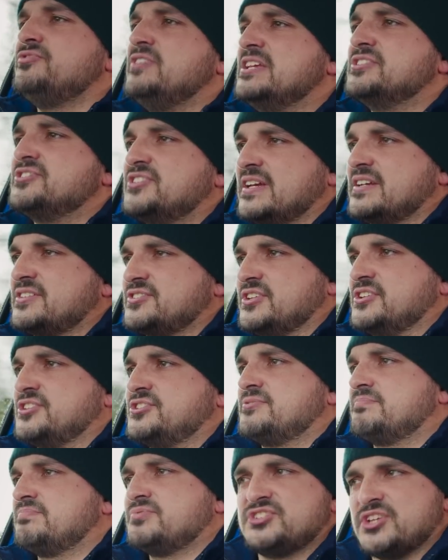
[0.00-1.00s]

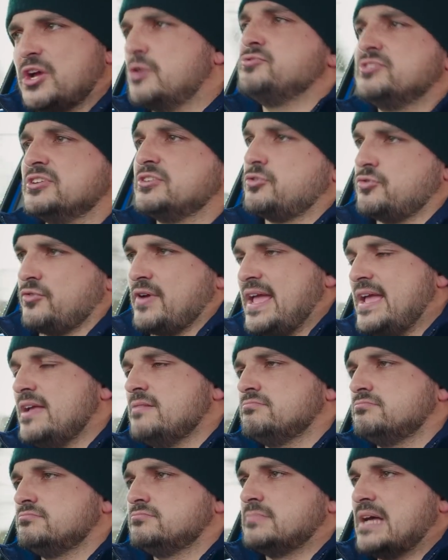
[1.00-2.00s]
V6s sounded great,
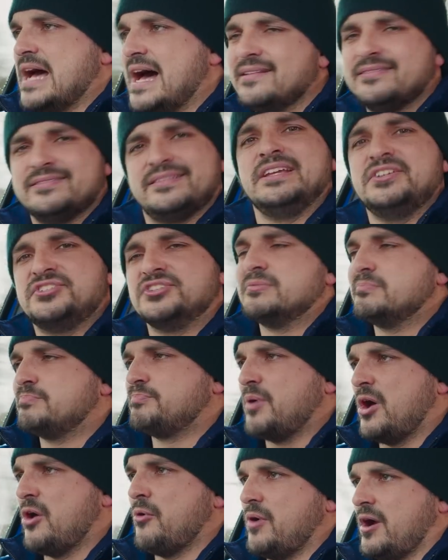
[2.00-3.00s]
had decent
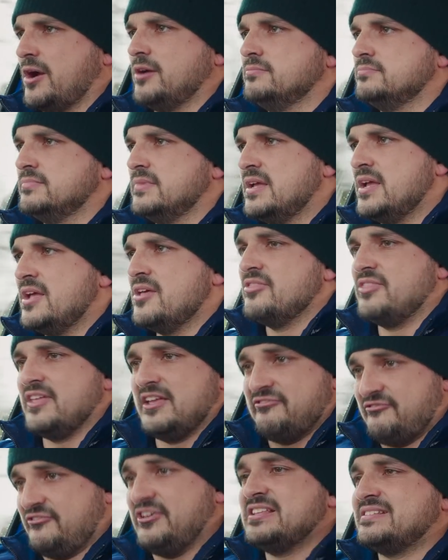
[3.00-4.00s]
power, they
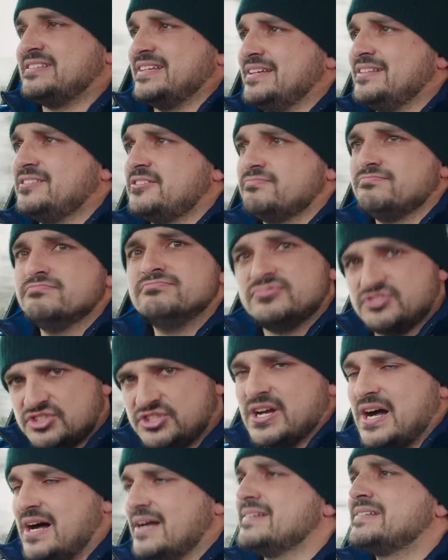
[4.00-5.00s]
fitted,
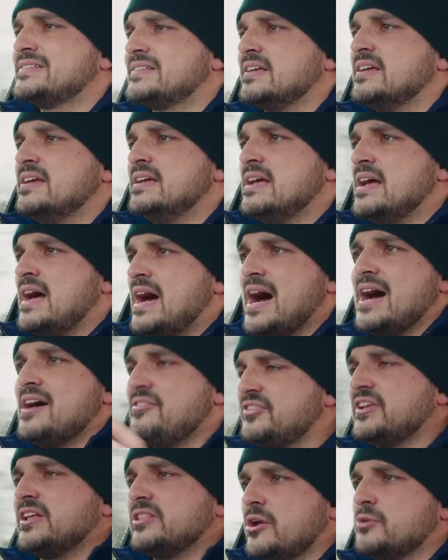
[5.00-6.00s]
just,
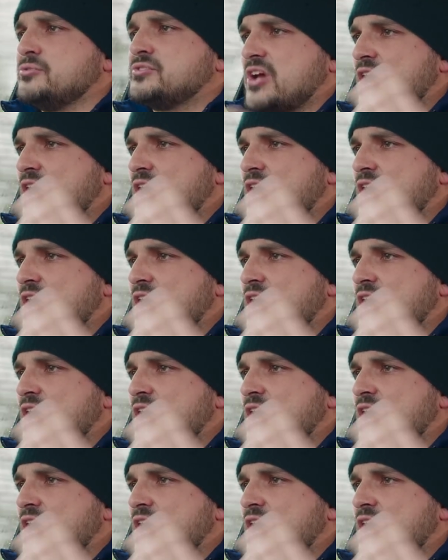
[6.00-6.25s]
and they allowed